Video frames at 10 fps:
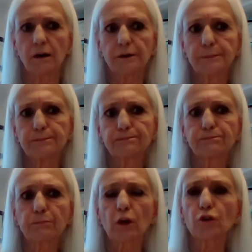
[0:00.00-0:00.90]

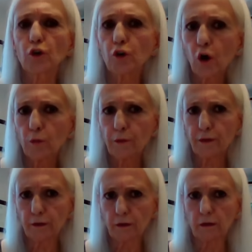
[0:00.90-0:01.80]
the
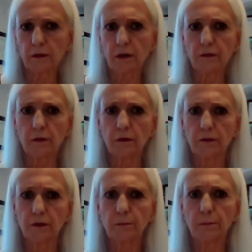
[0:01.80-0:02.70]
clothing that
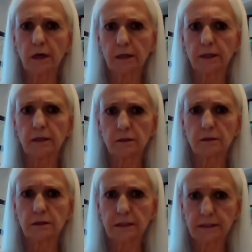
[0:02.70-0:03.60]

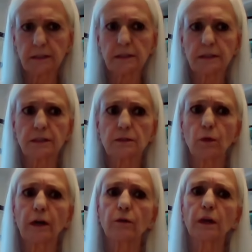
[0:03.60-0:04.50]
the deceased is
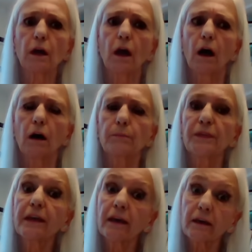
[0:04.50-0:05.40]
wearing,
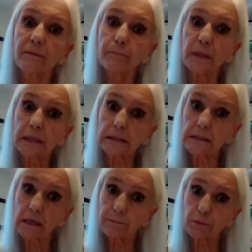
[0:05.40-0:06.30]
the
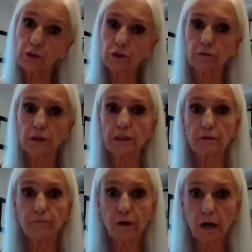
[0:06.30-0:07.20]
ambient temperature in the
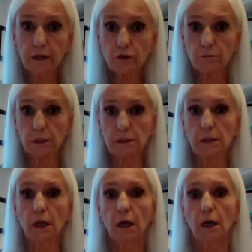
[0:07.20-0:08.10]

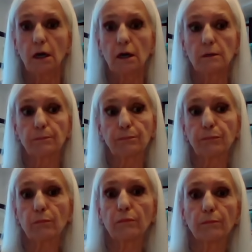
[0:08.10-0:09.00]
environment,
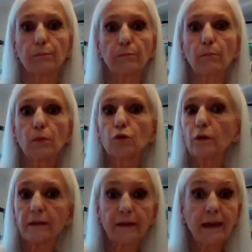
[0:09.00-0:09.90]

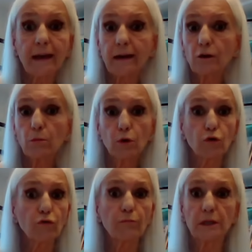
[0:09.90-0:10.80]
the air
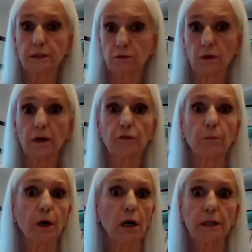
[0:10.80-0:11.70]
movement around the
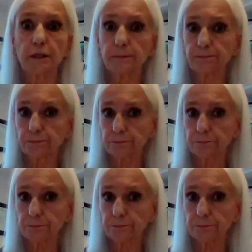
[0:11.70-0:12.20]
body.